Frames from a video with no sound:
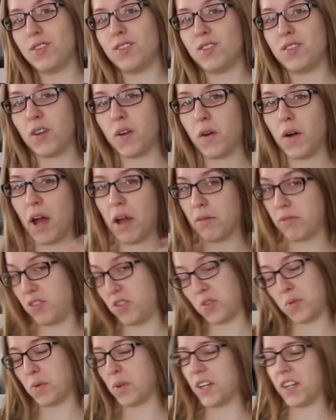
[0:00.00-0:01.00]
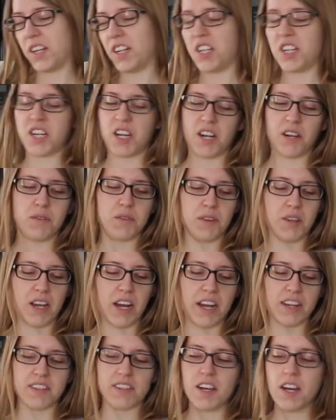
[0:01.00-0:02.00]
So I just wanted to share it with you
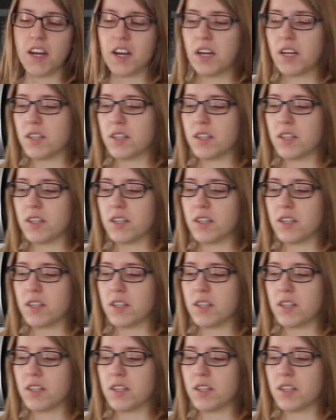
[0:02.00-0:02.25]
guys.